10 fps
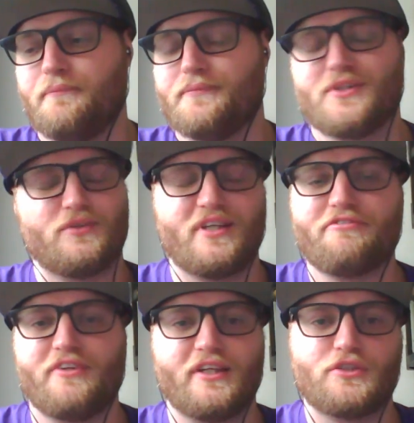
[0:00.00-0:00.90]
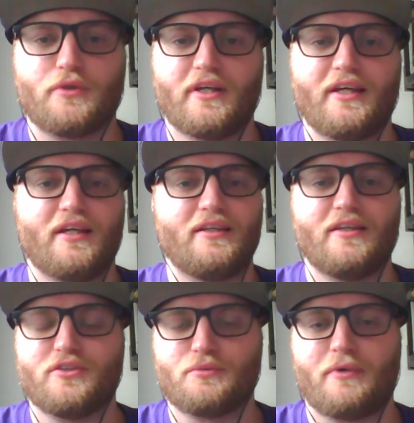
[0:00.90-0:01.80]
So definitely trade
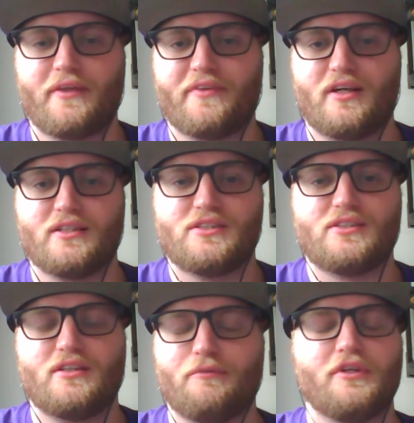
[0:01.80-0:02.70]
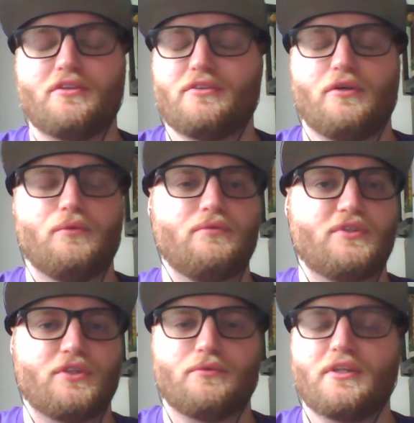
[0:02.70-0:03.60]
AD. Those are my thoughts.
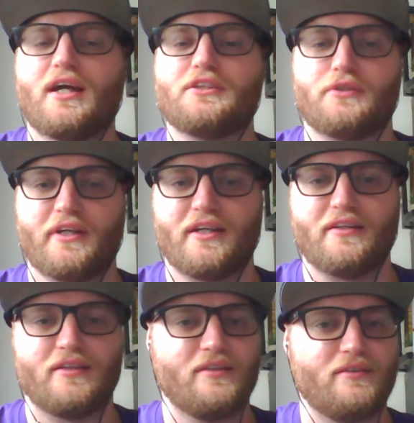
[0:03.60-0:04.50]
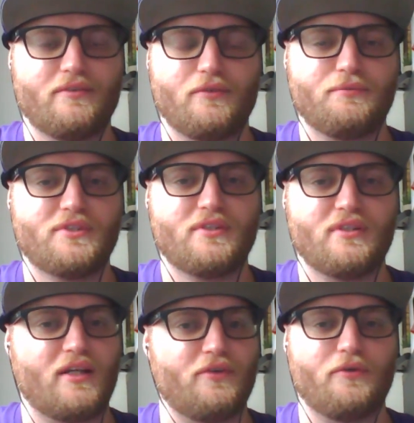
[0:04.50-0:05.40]
Not trade AD. Whoops,
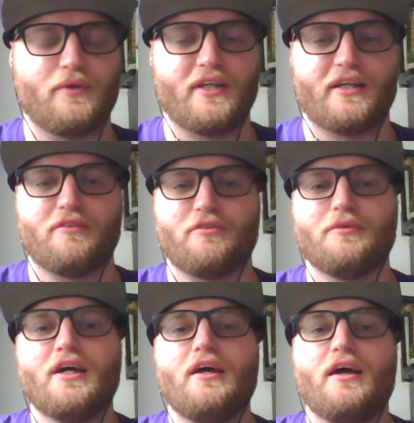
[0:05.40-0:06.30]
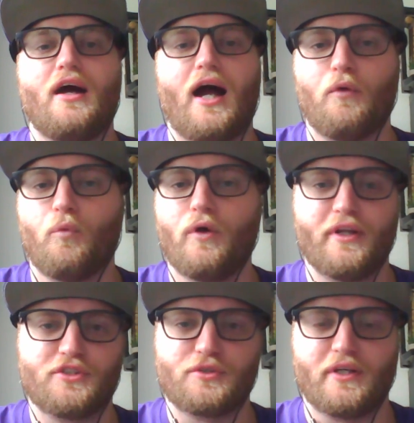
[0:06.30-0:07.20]
I don't know where that came from. I
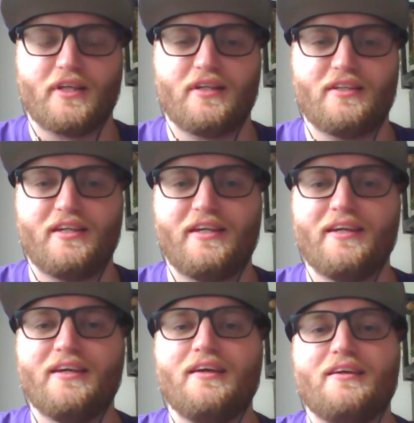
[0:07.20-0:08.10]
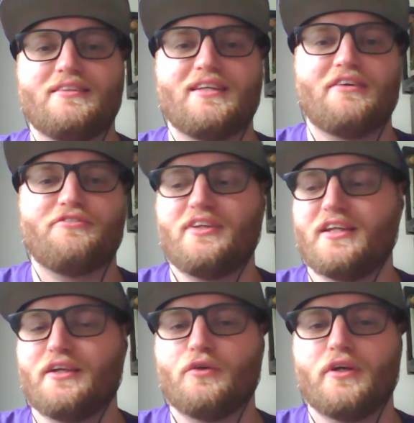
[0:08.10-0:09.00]
wouldn't trade AD.
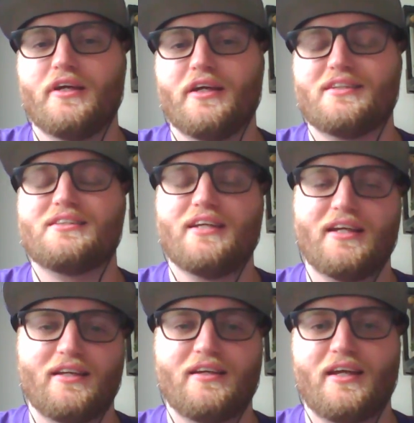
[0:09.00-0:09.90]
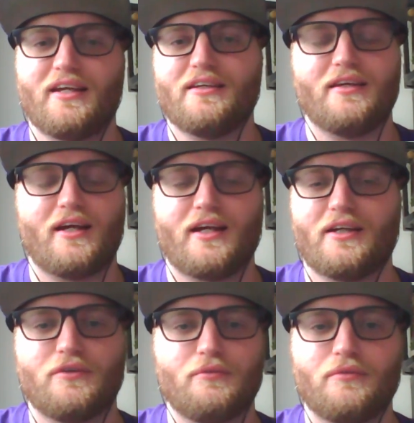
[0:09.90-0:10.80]
Definitely extend AD.
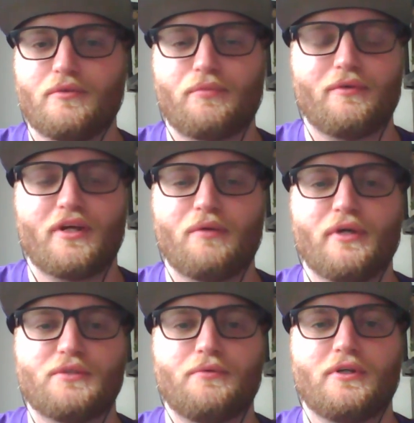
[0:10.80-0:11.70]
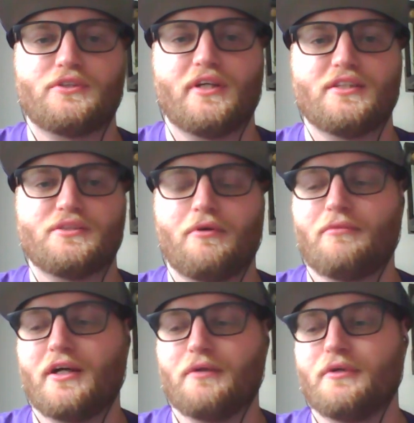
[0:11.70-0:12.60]
I probably got baseball trades in my
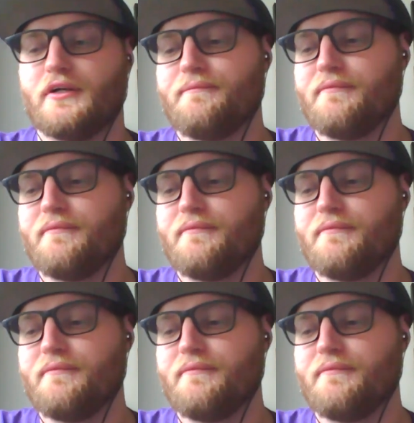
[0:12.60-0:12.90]
mind, but